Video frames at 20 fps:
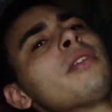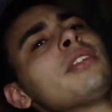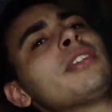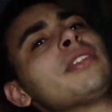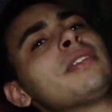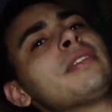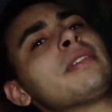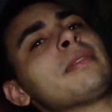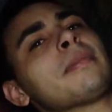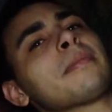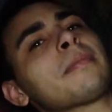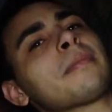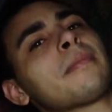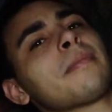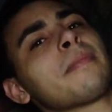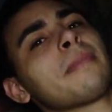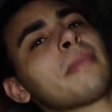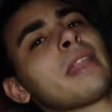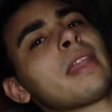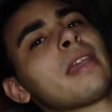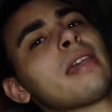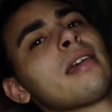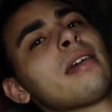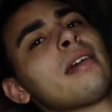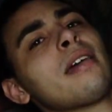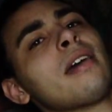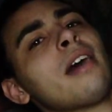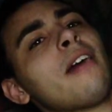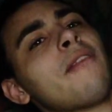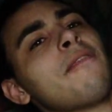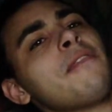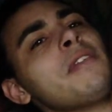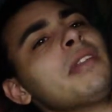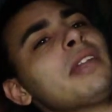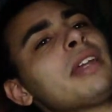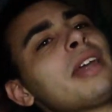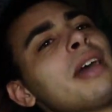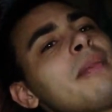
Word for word: It's just I feel like